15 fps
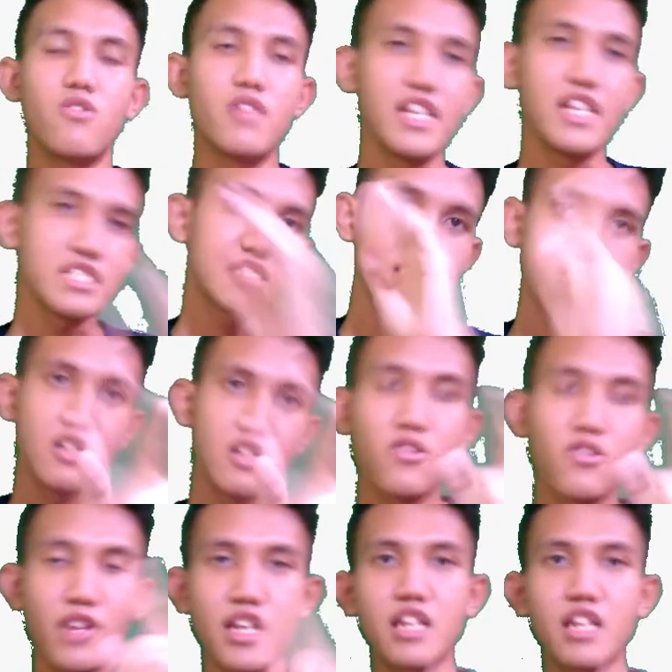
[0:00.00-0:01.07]
So let's
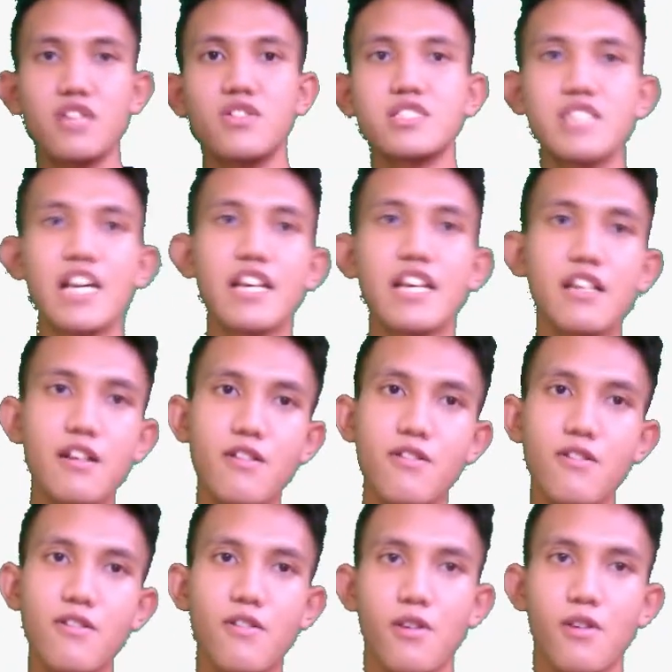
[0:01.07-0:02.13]
look into the slide.